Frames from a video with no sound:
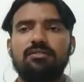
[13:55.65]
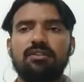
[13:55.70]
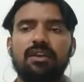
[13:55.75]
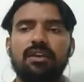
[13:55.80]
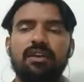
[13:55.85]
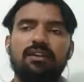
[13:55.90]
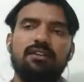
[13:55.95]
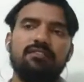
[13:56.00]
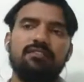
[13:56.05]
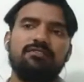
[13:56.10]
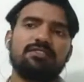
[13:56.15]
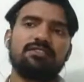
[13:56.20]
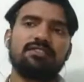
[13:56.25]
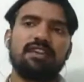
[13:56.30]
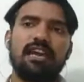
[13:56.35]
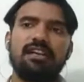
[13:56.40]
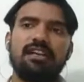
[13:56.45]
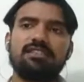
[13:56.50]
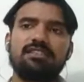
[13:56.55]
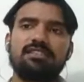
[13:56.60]
In first
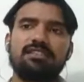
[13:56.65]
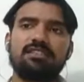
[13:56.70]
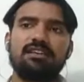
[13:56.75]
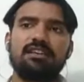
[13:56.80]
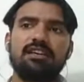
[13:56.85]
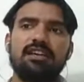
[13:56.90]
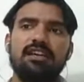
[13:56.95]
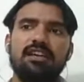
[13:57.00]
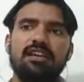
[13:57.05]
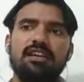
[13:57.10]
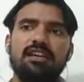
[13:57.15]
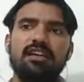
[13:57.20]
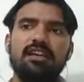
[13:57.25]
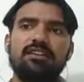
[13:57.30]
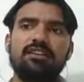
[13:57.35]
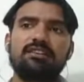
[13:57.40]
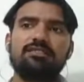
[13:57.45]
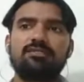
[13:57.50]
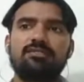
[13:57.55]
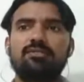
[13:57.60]
edge, it
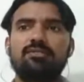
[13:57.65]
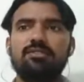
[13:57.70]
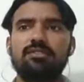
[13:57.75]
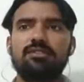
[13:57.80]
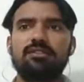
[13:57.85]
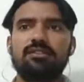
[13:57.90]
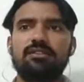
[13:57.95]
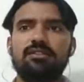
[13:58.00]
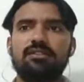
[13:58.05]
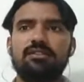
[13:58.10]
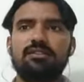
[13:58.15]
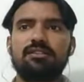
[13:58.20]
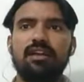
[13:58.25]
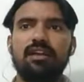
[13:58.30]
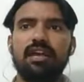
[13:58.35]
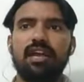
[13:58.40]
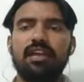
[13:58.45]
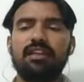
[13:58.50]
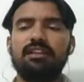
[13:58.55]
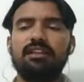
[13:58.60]
is good.
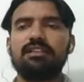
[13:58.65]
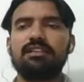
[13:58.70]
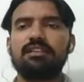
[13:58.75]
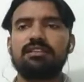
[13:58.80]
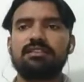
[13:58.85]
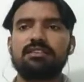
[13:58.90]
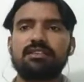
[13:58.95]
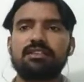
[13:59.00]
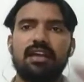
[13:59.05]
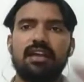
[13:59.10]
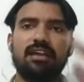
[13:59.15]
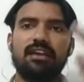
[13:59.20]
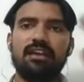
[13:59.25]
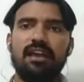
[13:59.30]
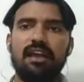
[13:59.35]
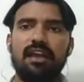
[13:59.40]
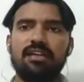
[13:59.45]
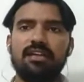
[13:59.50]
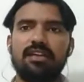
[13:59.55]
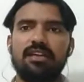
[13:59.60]
In the second
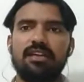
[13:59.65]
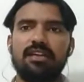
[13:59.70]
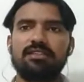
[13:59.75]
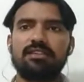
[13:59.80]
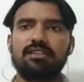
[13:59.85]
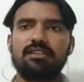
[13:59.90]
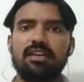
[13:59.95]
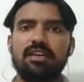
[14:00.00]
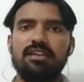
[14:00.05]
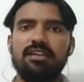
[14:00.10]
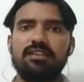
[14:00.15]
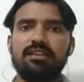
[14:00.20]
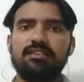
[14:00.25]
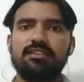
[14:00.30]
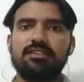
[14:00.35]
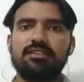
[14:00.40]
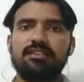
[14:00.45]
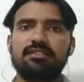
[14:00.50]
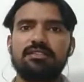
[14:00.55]
edge, it is